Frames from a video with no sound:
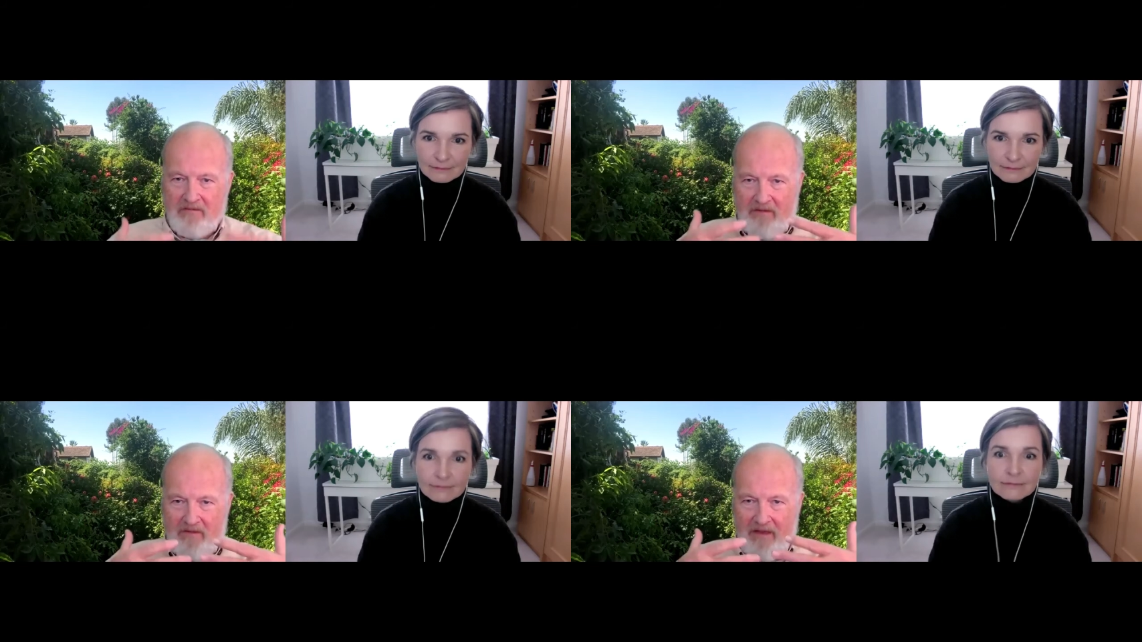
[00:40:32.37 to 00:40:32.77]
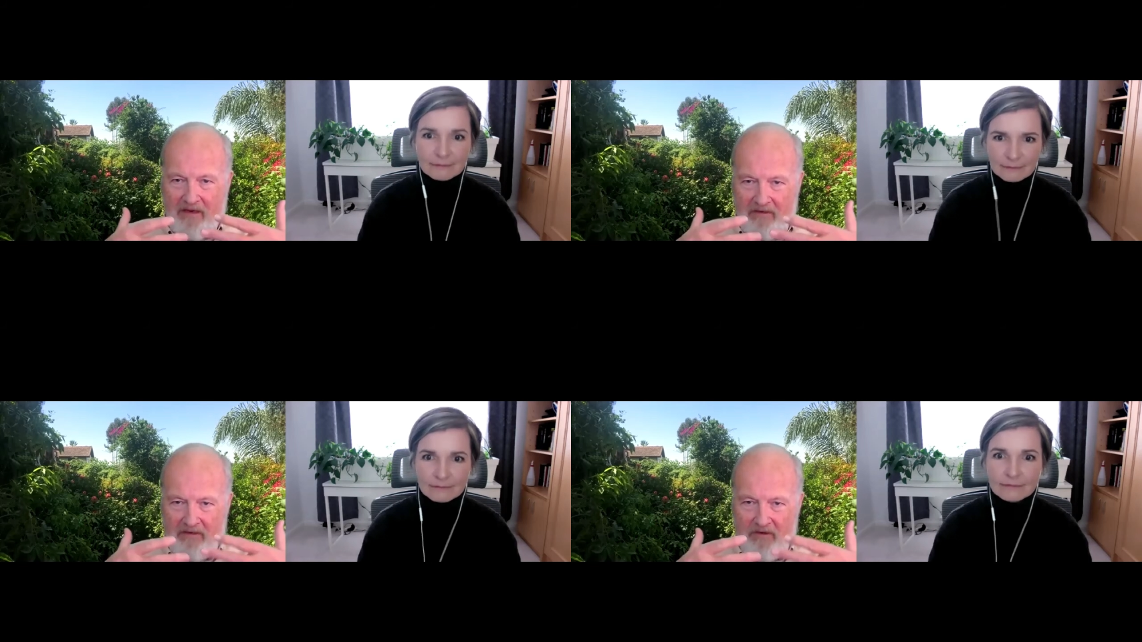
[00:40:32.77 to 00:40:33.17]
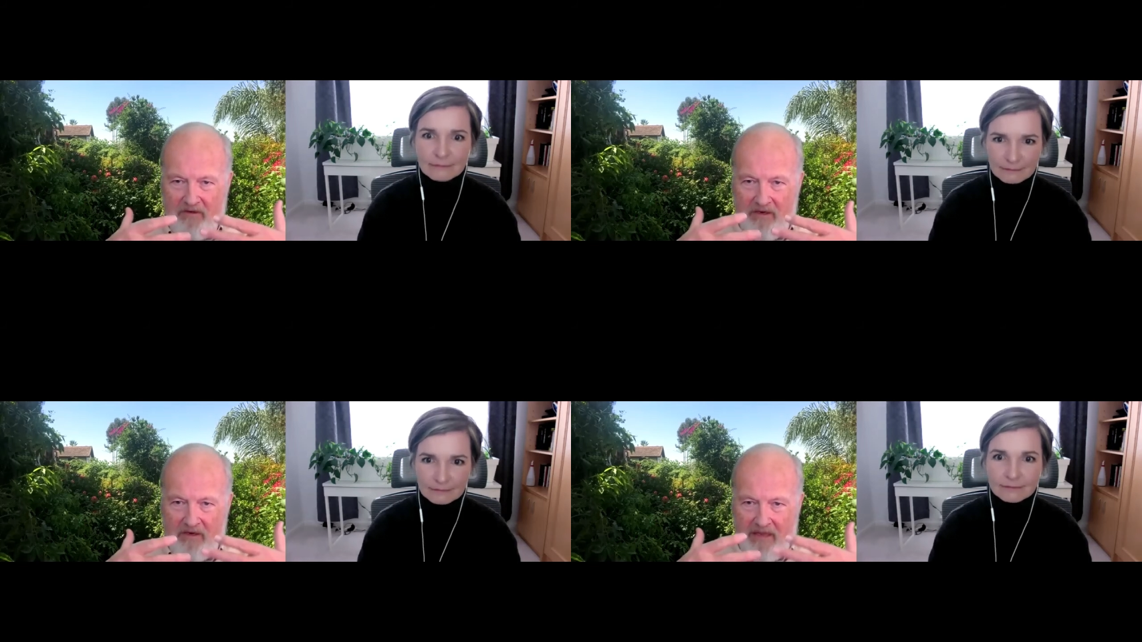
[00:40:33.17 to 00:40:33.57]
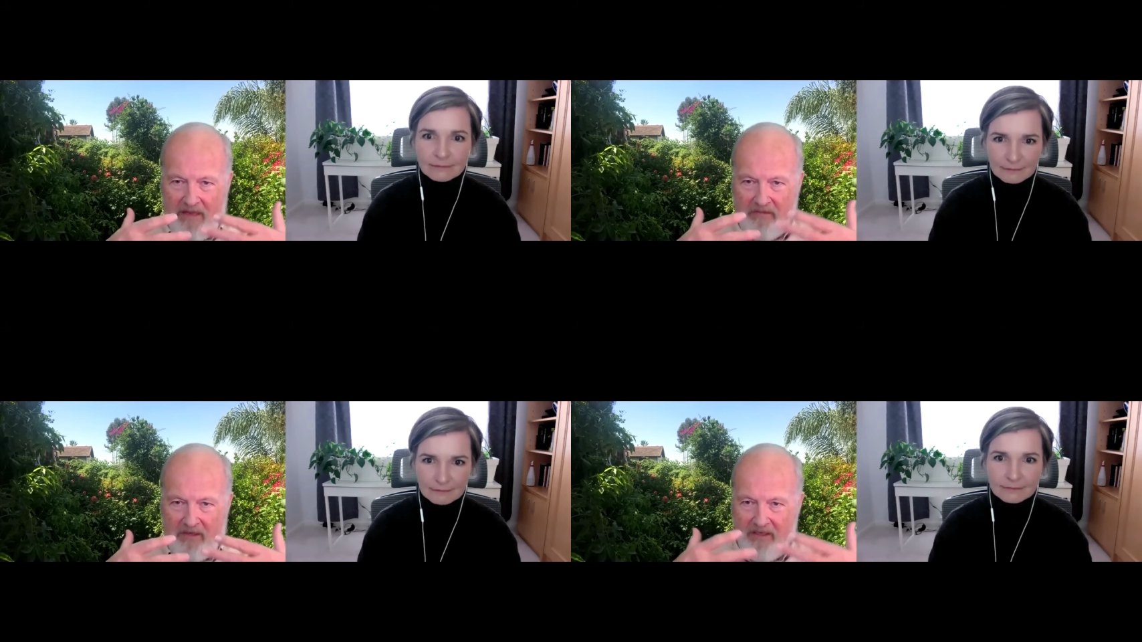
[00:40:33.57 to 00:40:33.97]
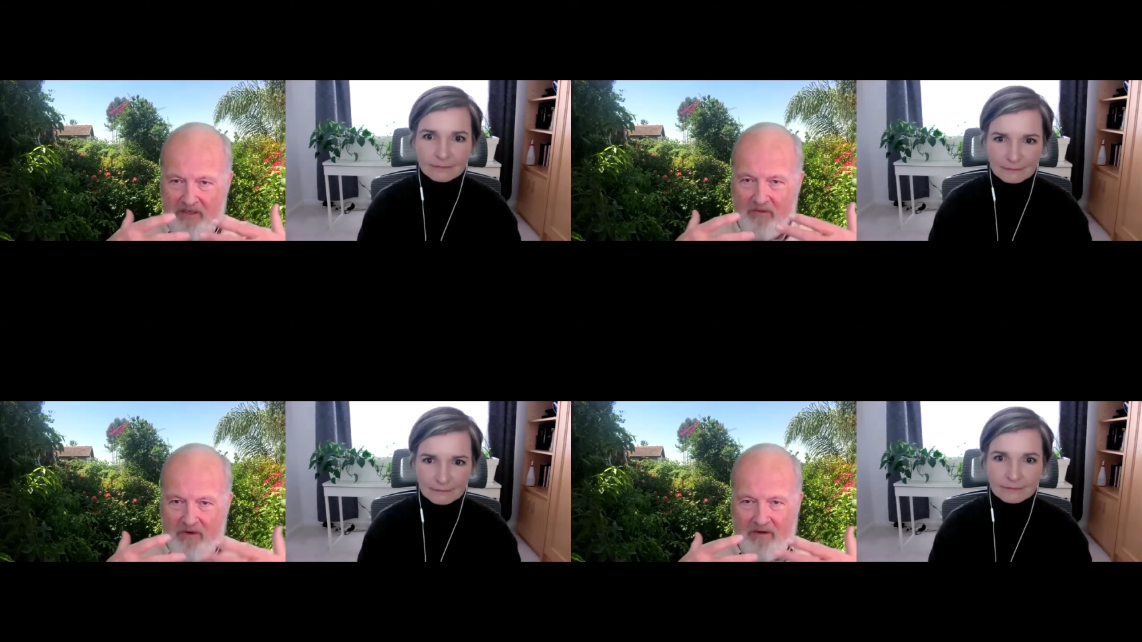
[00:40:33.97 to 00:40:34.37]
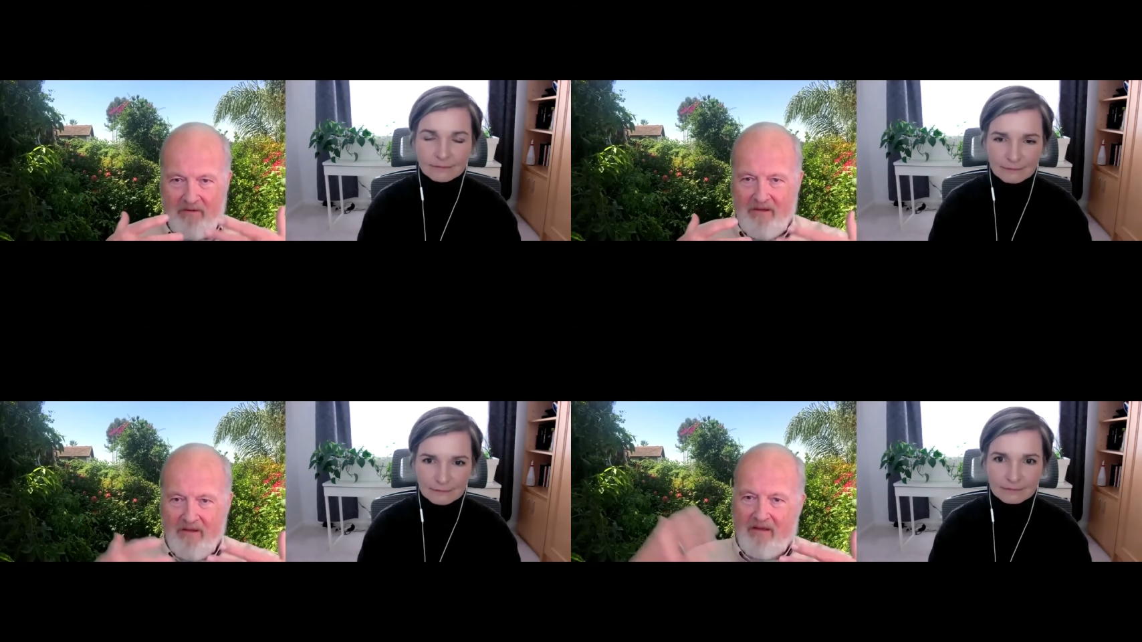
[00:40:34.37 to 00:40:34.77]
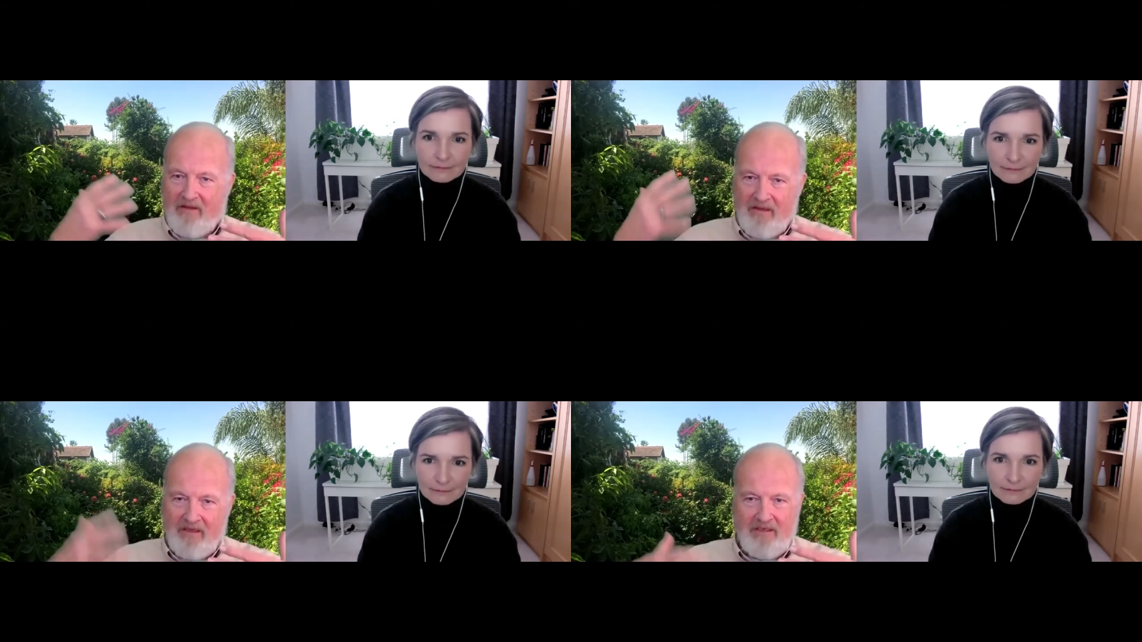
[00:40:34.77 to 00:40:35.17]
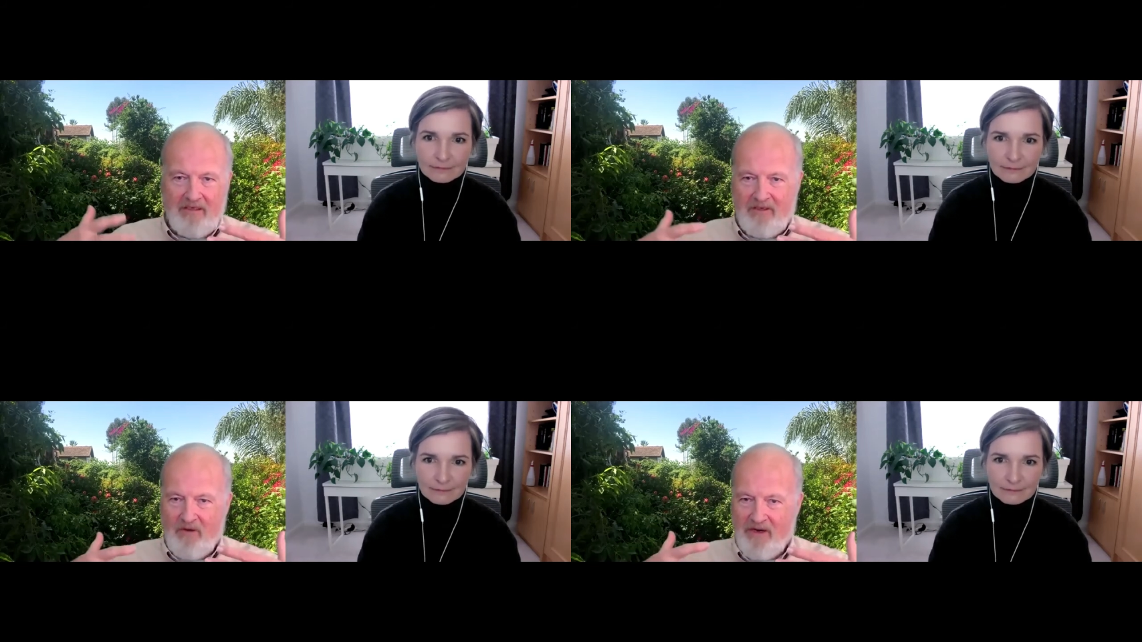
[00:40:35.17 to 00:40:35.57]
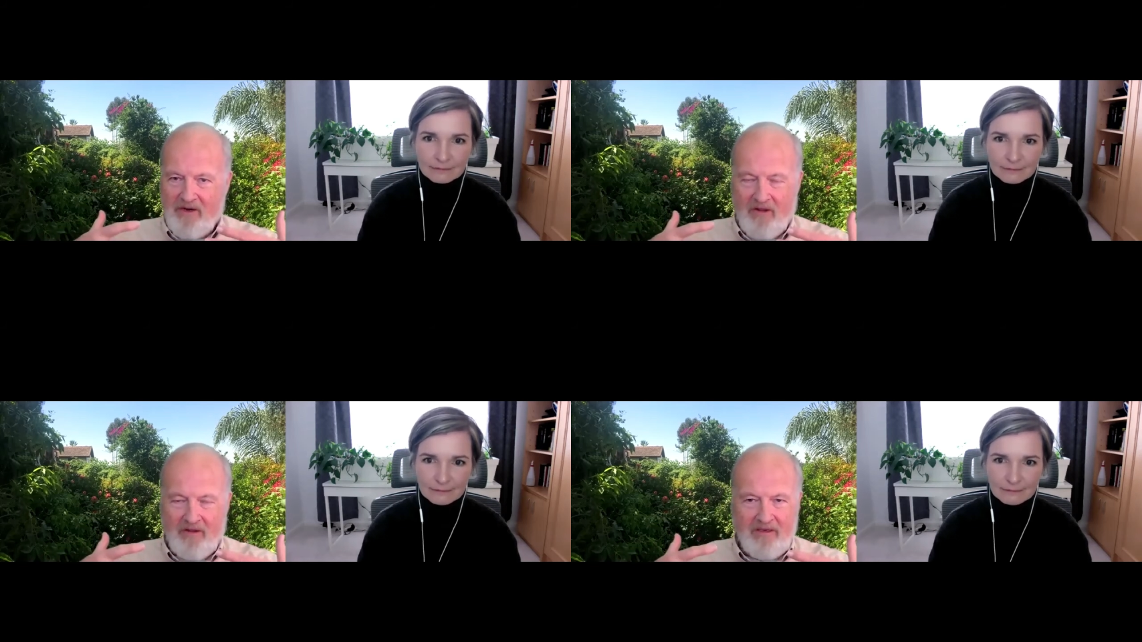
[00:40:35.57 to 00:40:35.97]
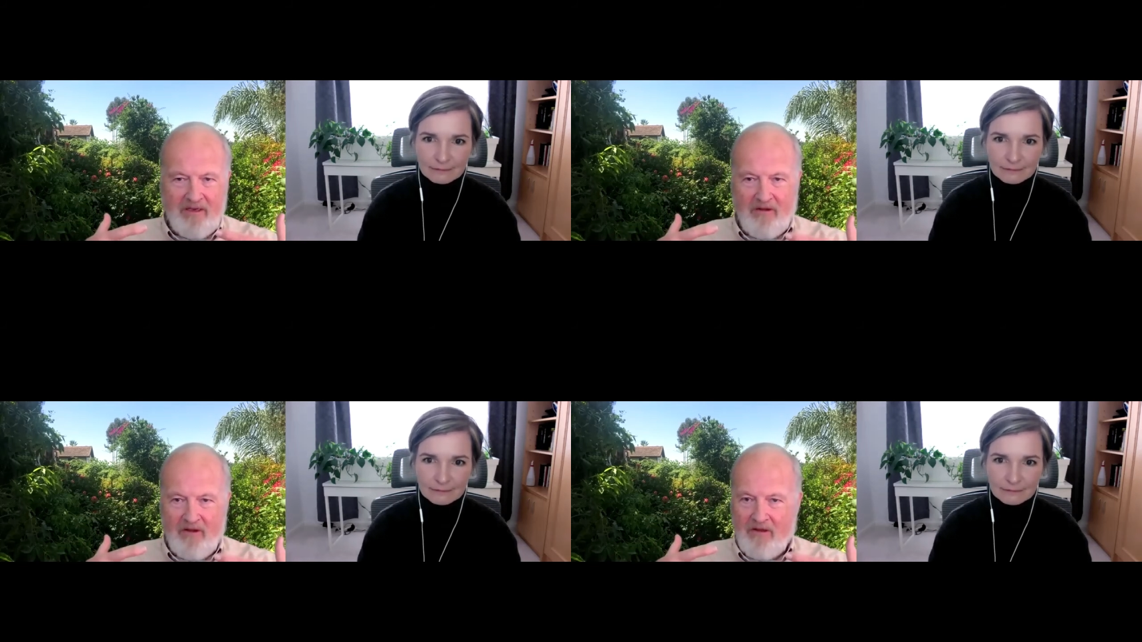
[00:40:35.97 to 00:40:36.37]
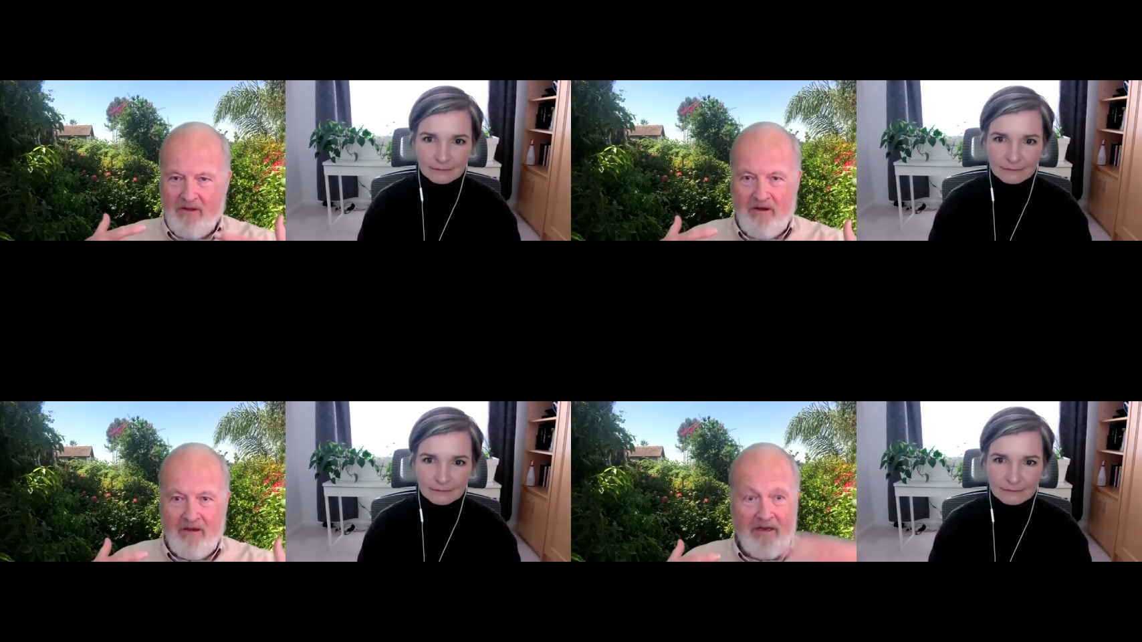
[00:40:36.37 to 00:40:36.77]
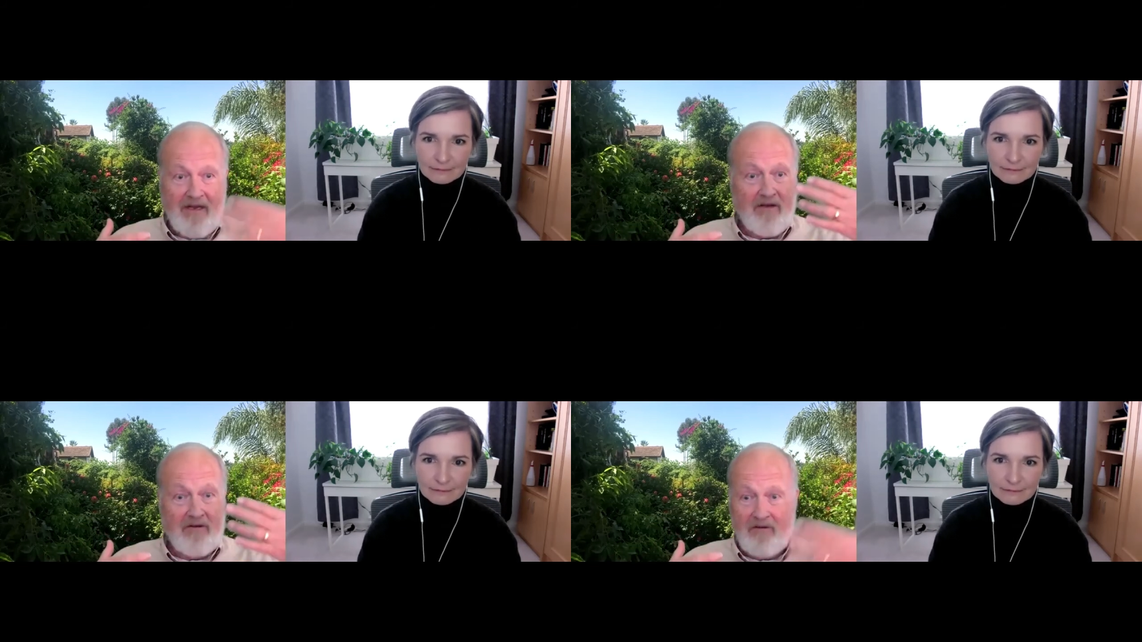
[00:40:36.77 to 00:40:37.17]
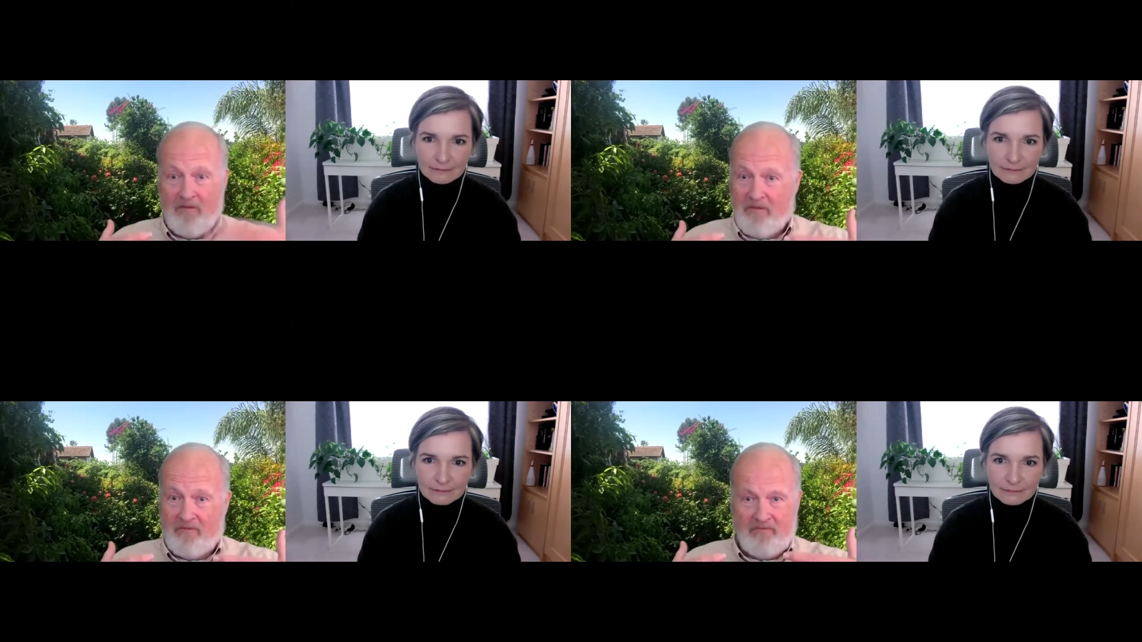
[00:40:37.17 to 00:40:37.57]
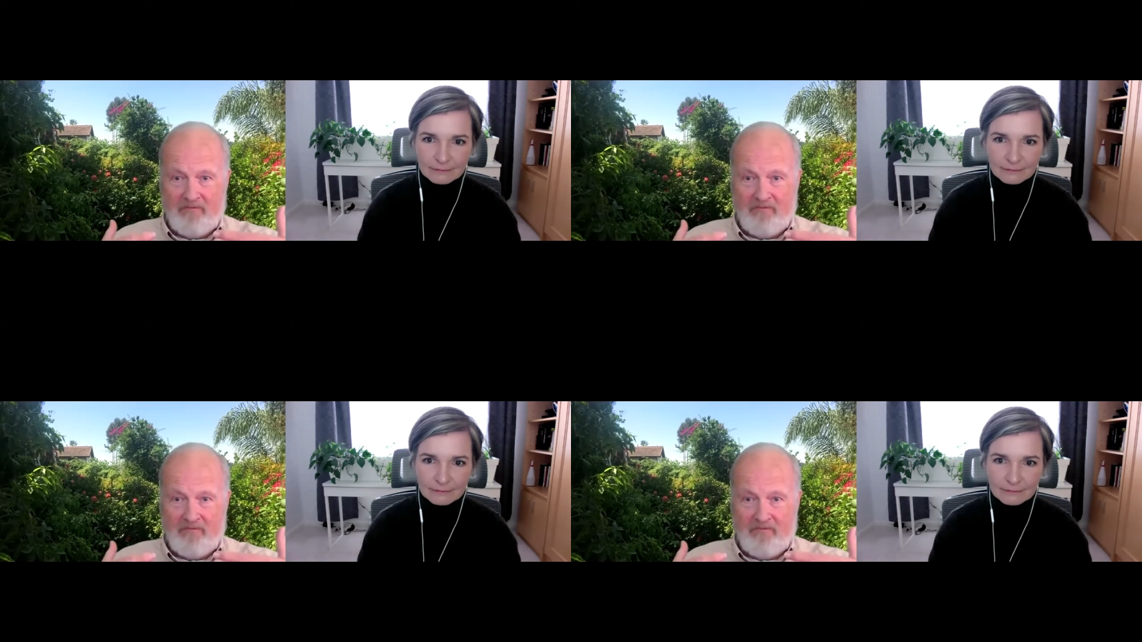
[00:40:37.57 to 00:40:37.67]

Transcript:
Speaker 1: in that union and that place where the East has known it all, all along. And now um,